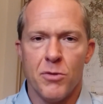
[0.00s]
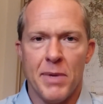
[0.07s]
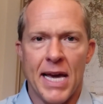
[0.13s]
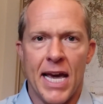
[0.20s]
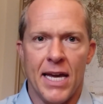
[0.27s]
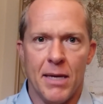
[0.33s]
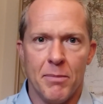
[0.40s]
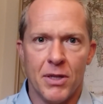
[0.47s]
be
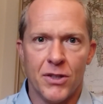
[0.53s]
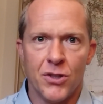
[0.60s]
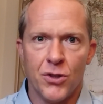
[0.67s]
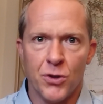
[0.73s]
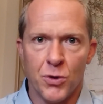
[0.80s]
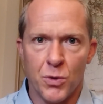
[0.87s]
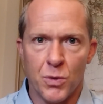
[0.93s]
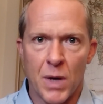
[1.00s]
able
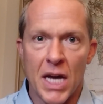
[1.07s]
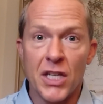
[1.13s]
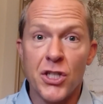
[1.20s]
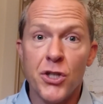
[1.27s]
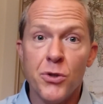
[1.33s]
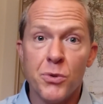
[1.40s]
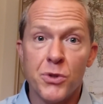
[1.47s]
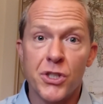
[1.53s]
to
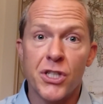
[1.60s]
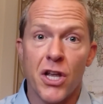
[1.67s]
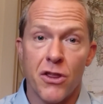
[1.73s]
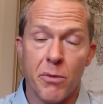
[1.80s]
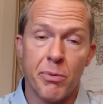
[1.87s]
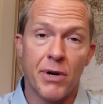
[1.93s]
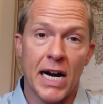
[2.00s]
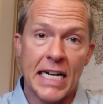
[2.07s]
use
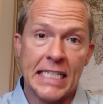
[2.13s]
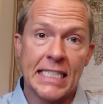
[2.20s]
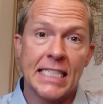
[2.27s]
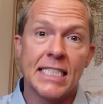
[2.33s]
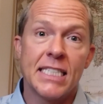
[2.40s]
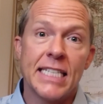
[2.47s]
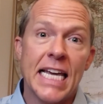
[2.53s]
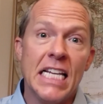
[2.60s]
the
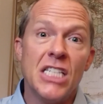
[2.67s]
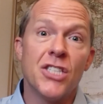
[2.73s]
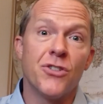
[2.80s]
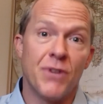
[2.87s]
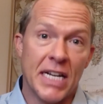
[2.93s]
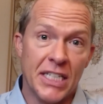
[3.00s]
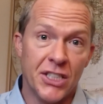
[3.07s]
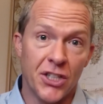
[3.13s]
price-sales
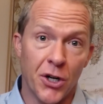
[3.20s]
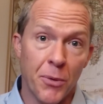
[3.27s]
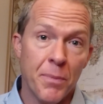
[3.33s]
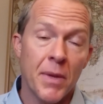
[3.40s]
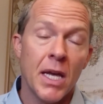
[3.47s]
ratio.